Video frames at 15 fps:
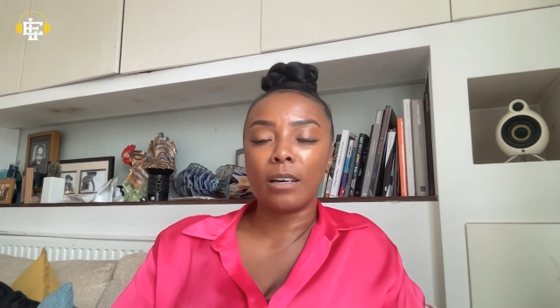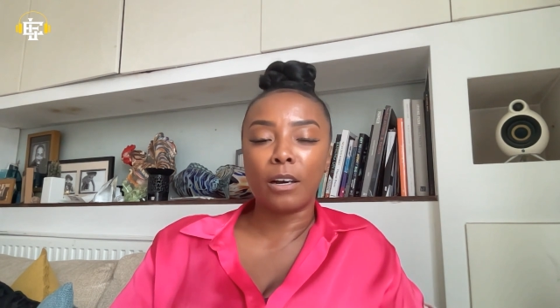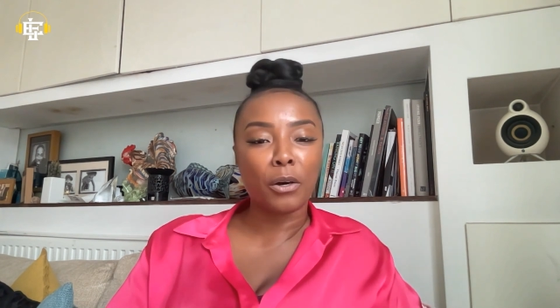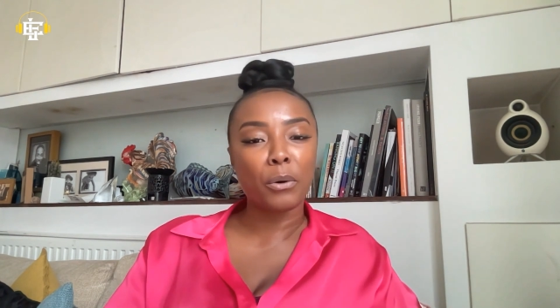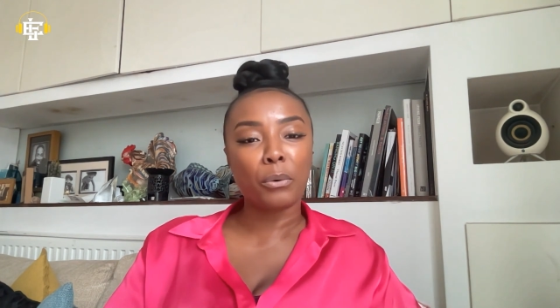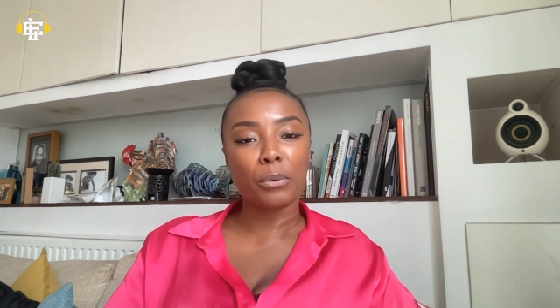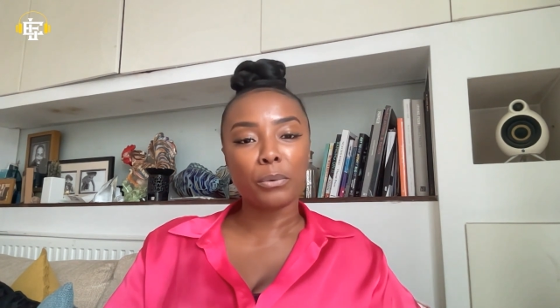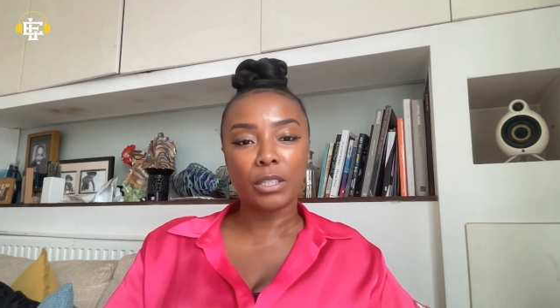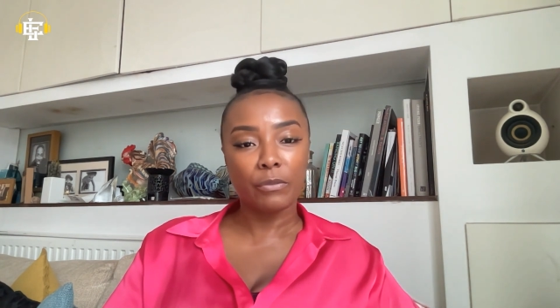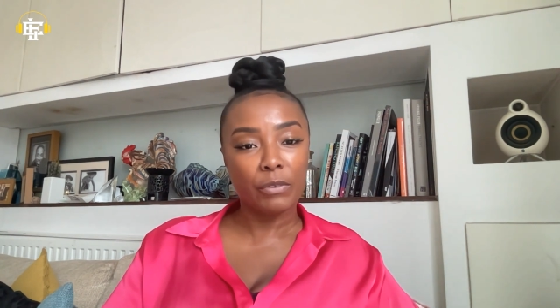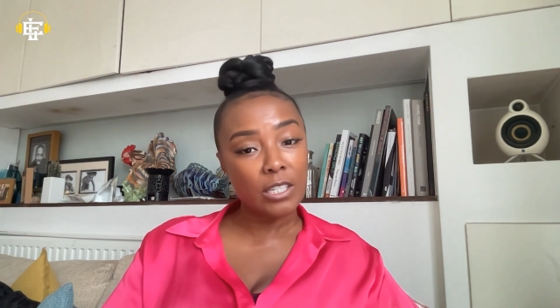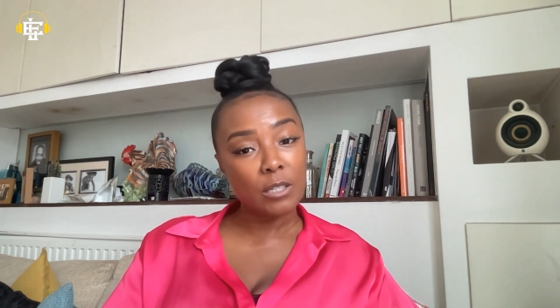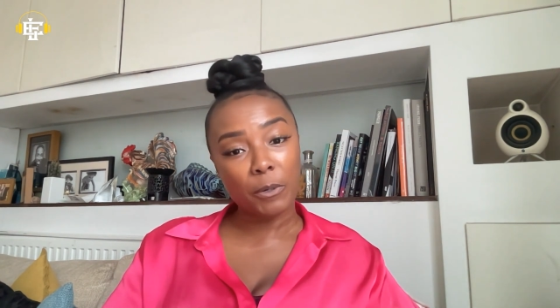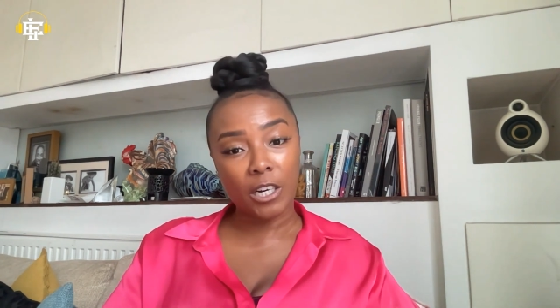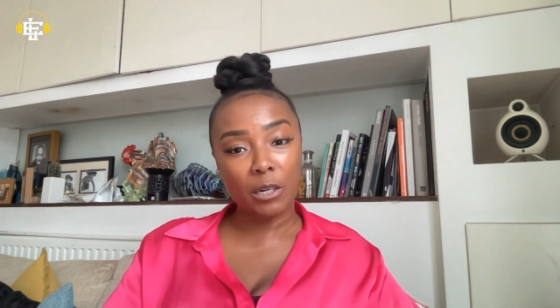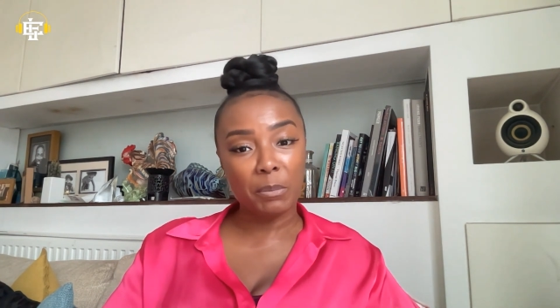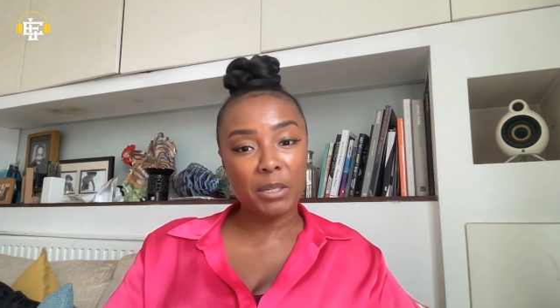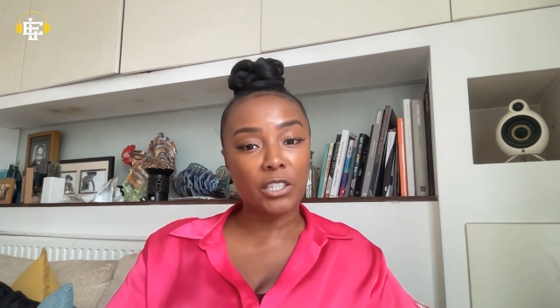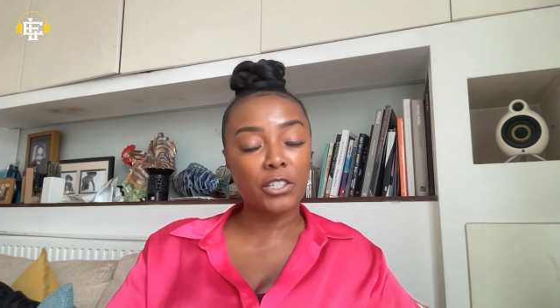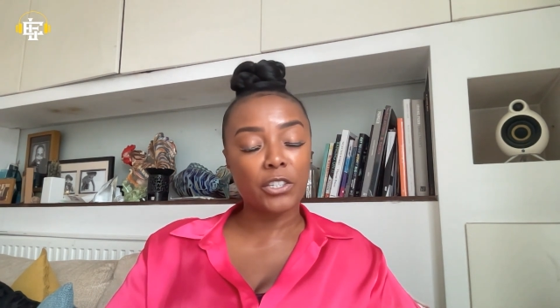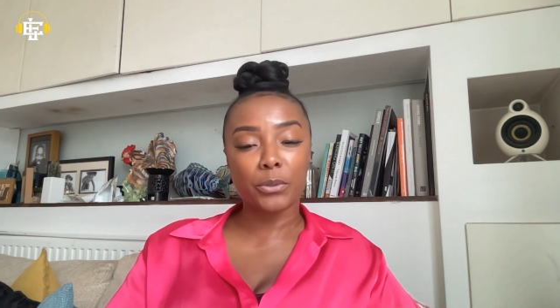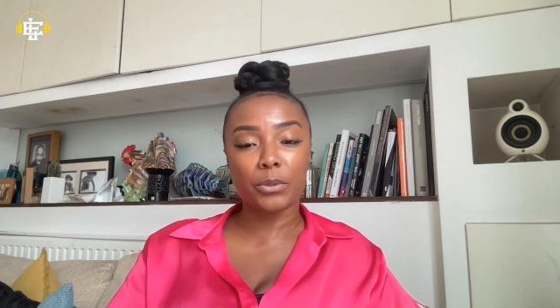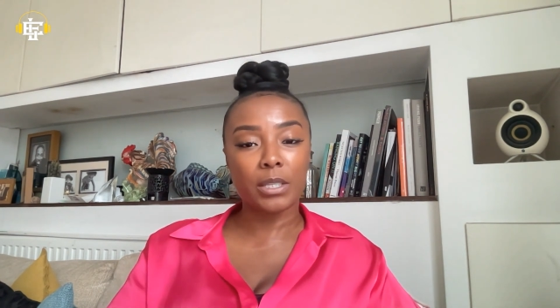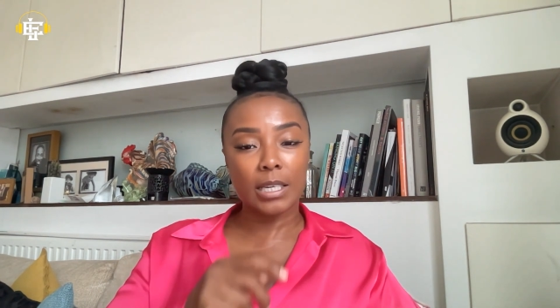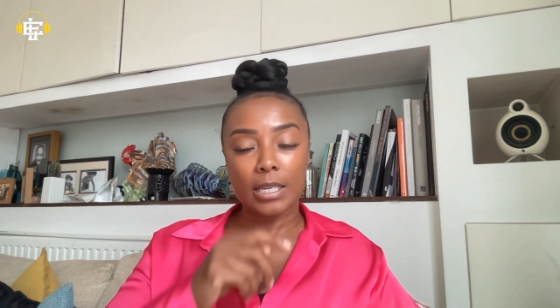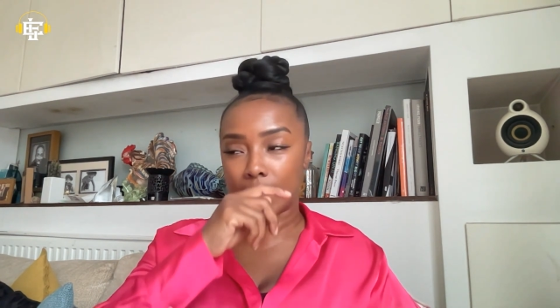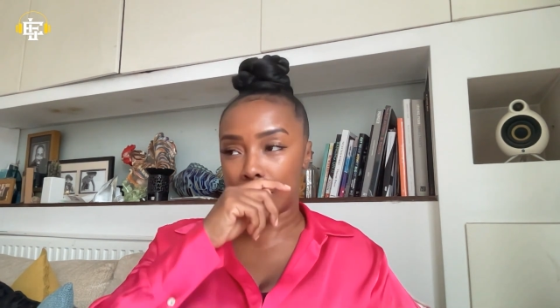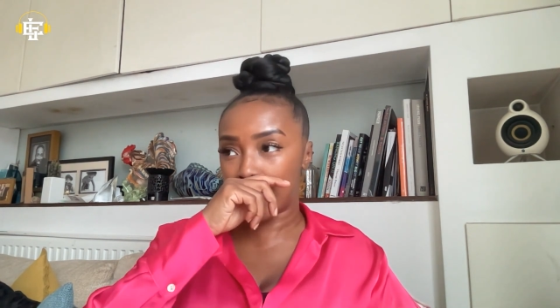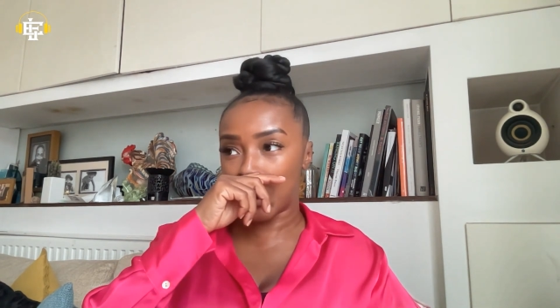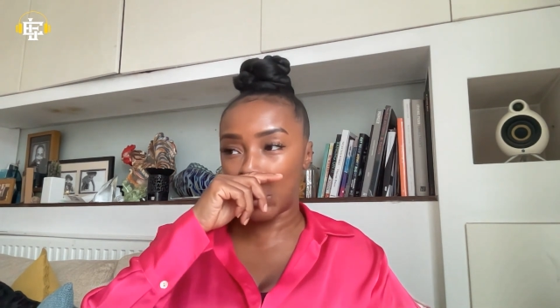"Oh, you've inspired me to do
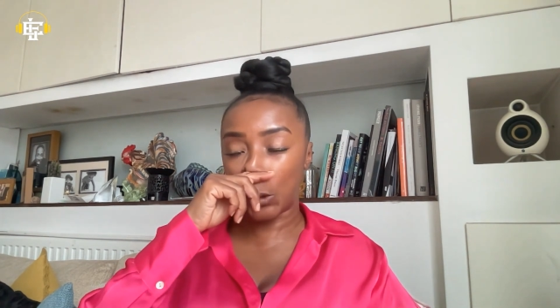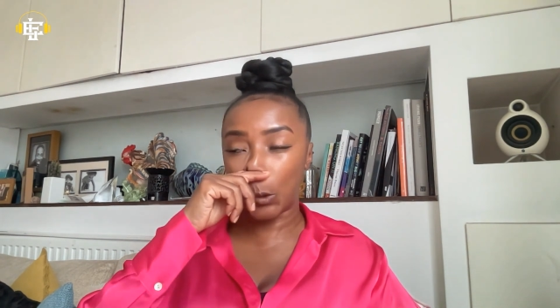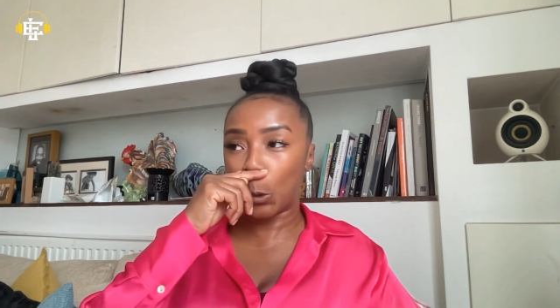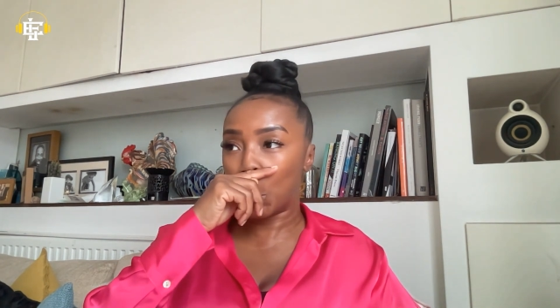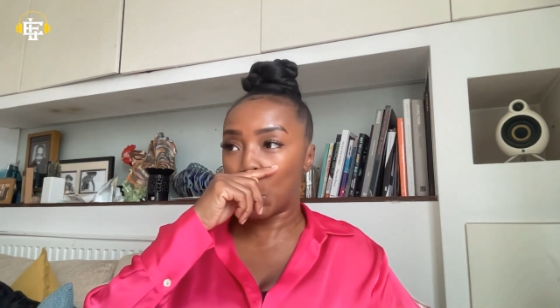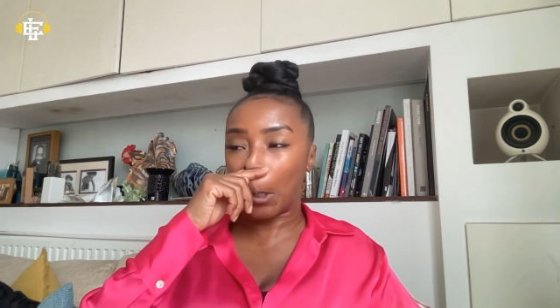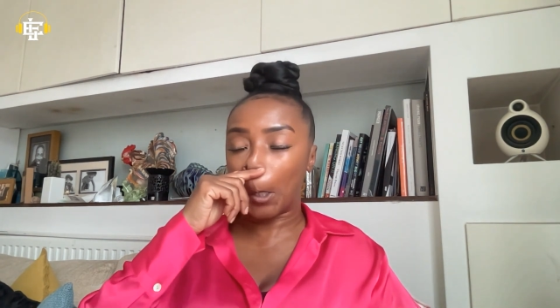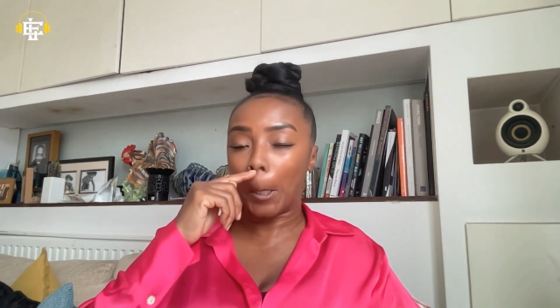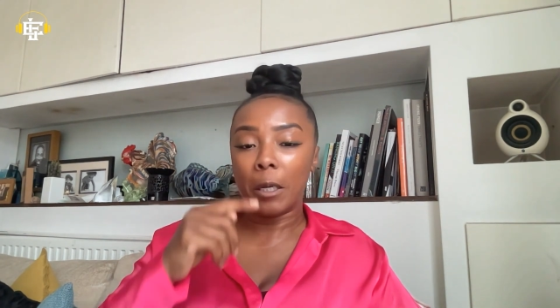this," or